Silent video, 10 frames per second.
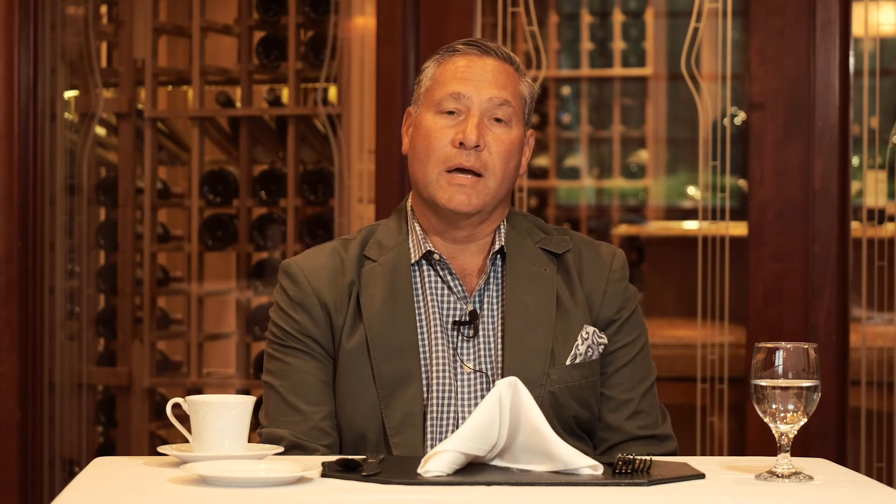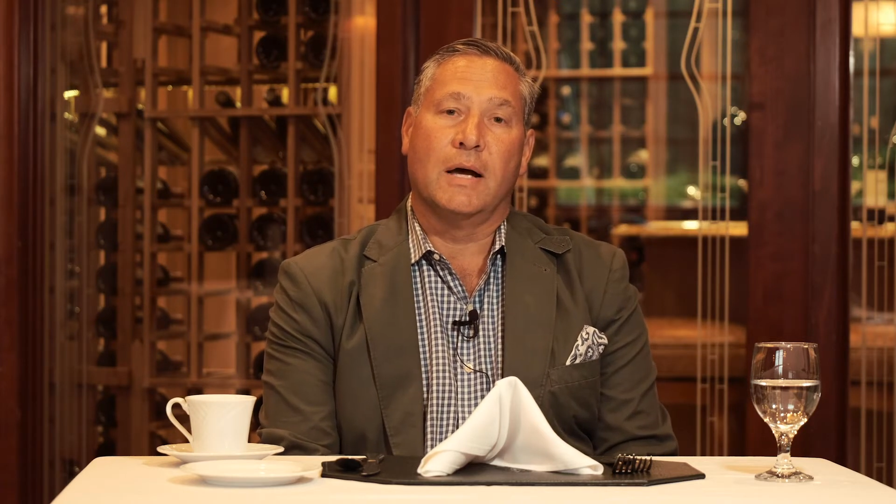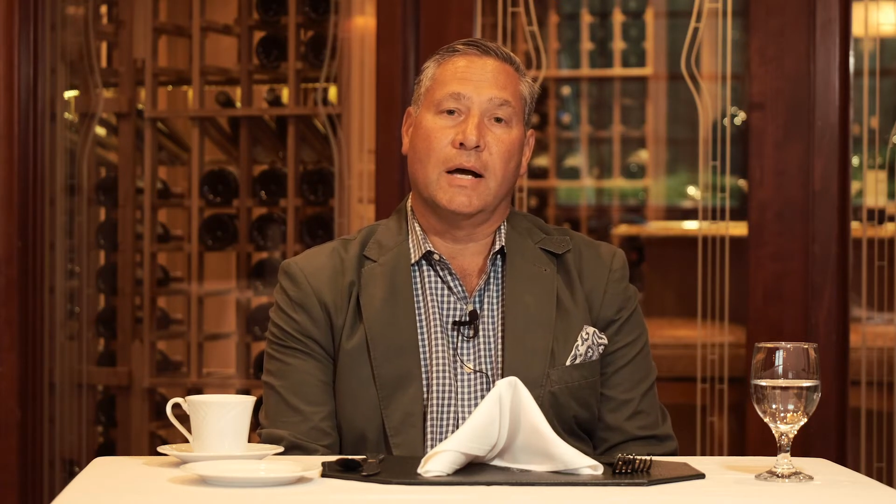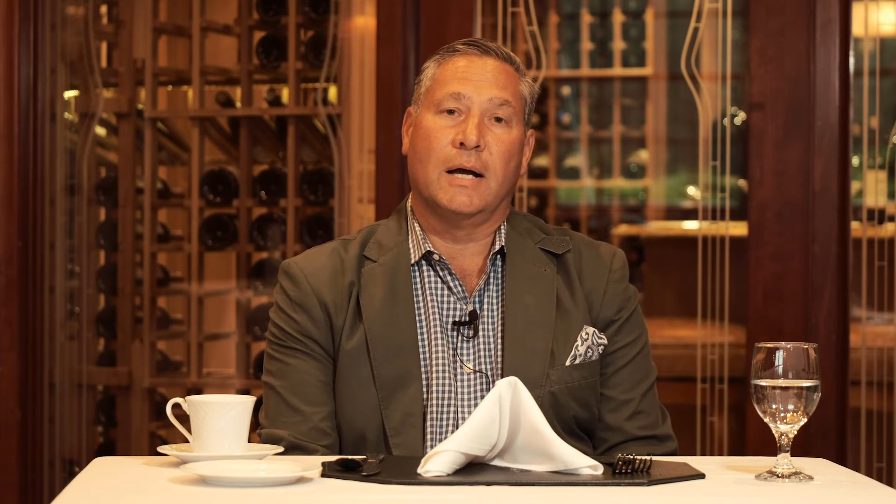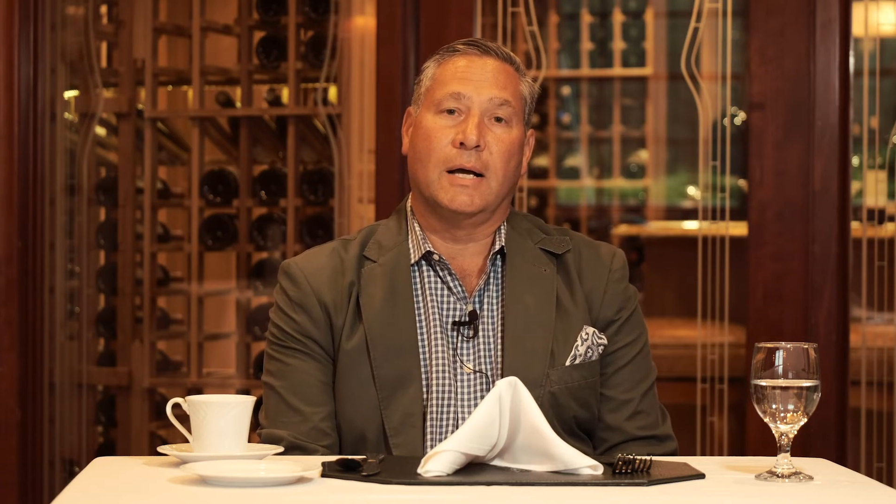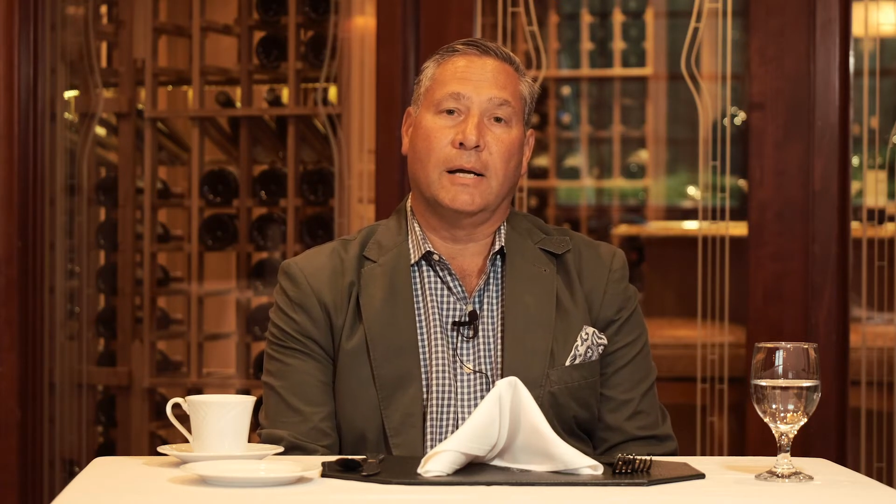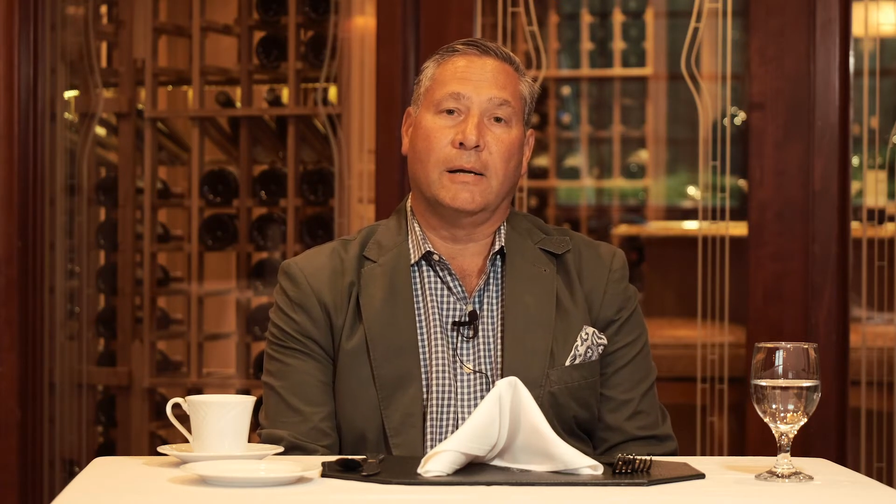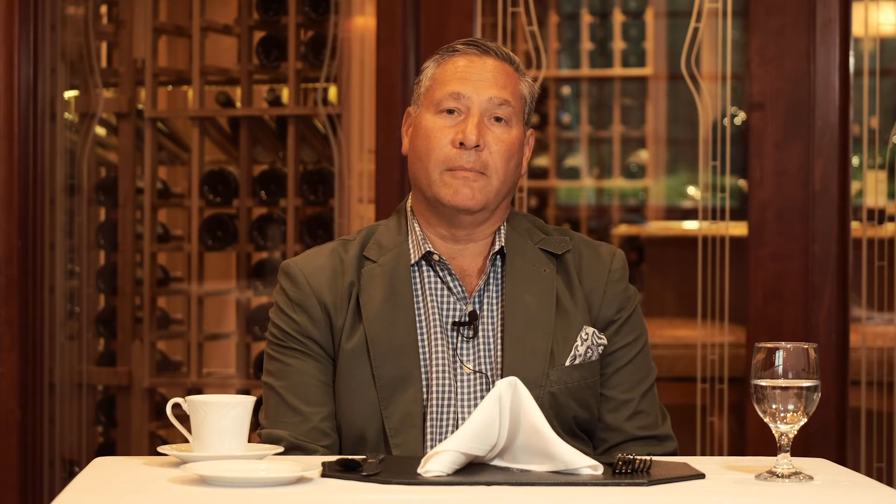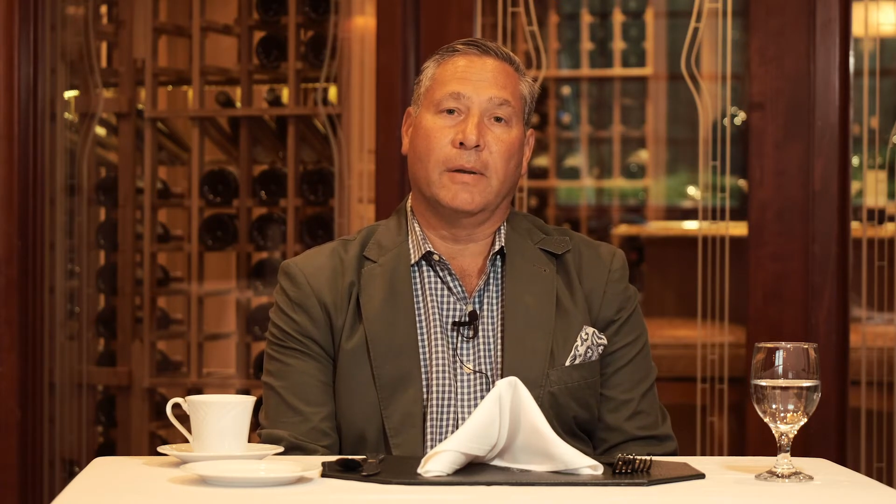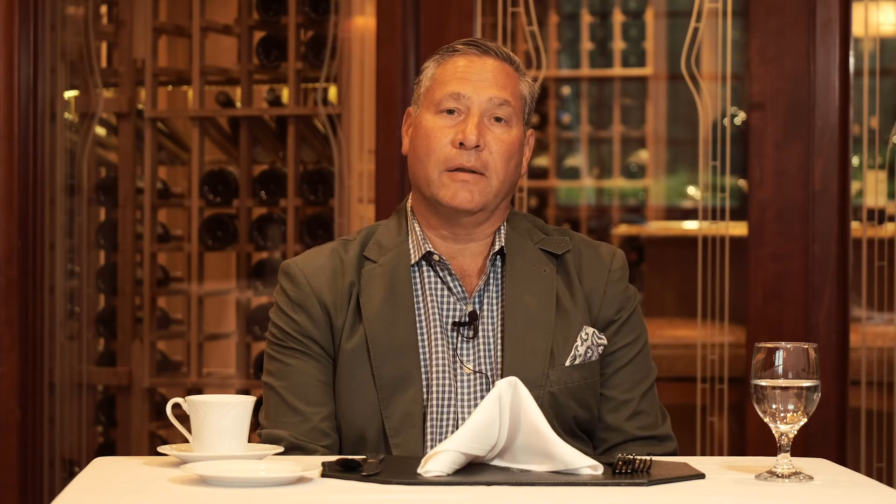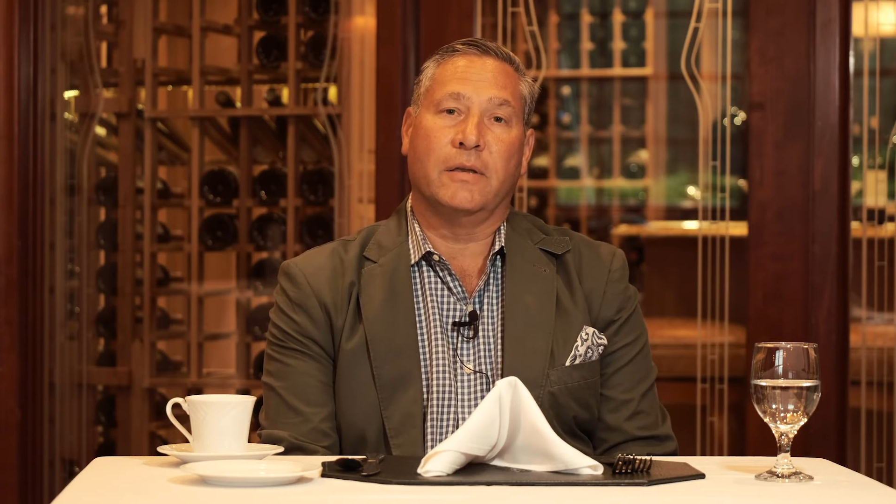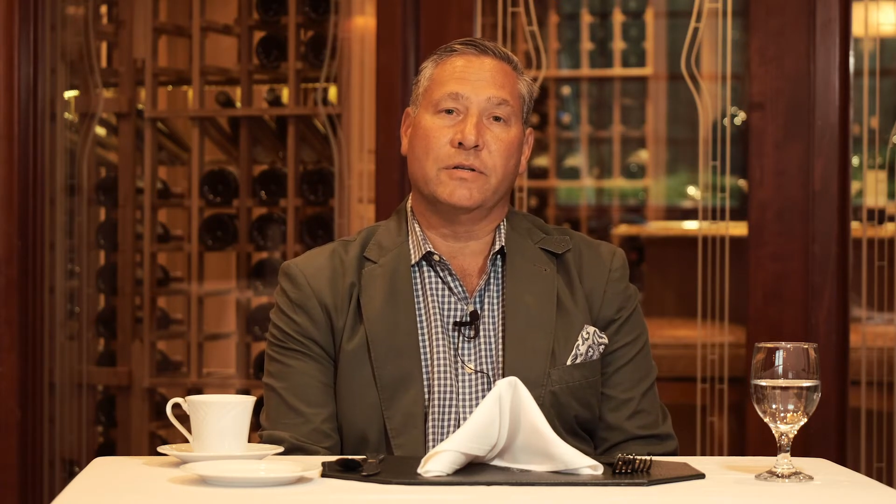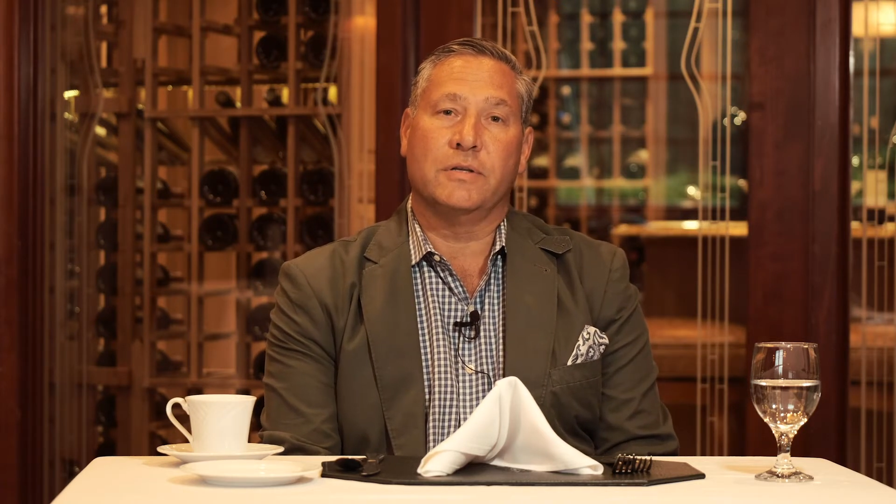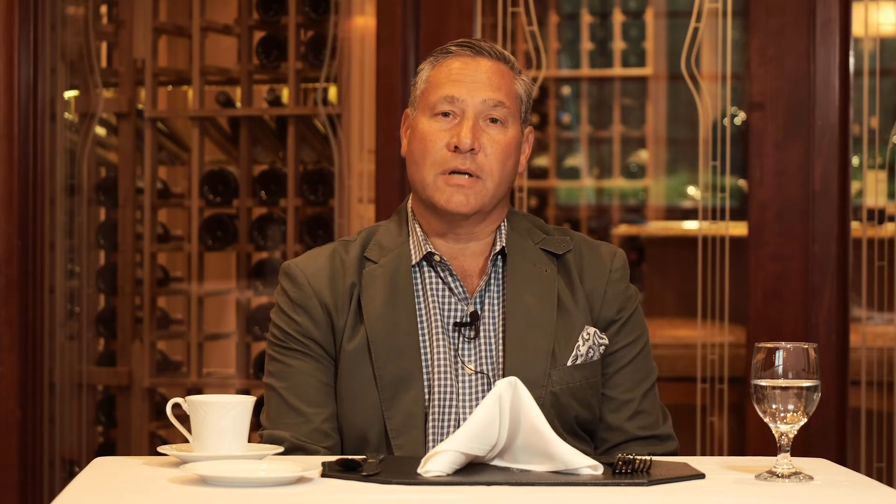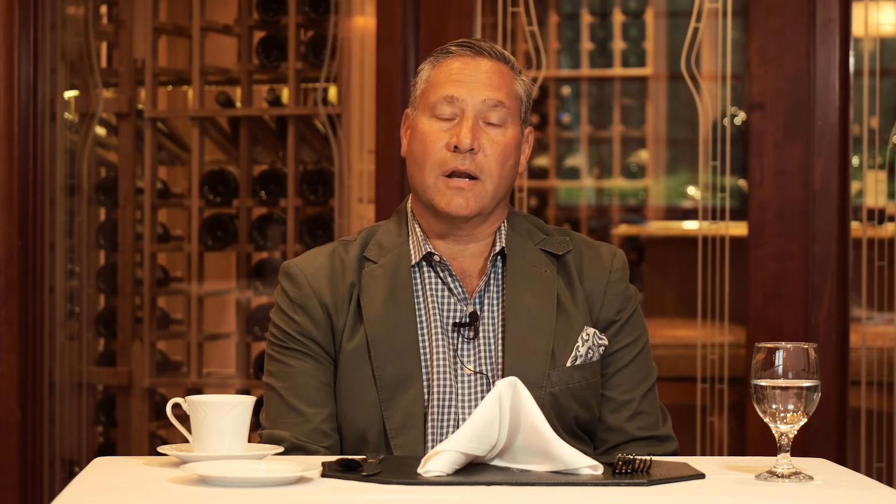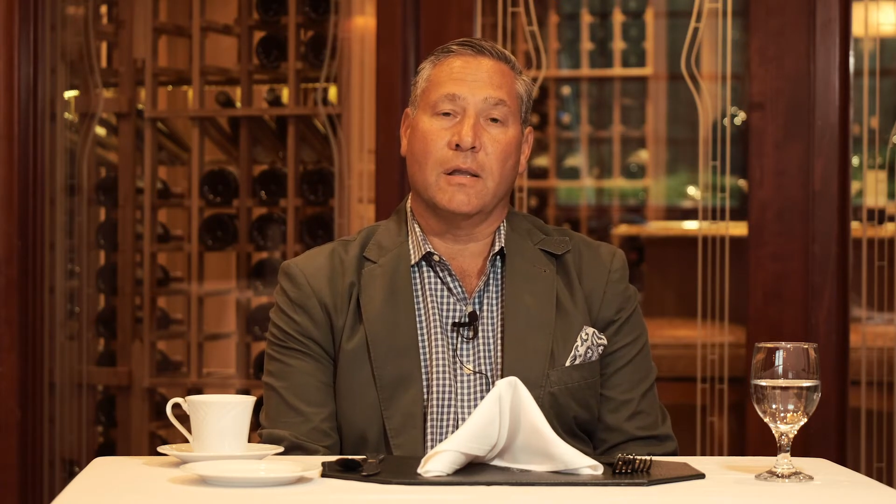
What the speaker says: and I think she's got a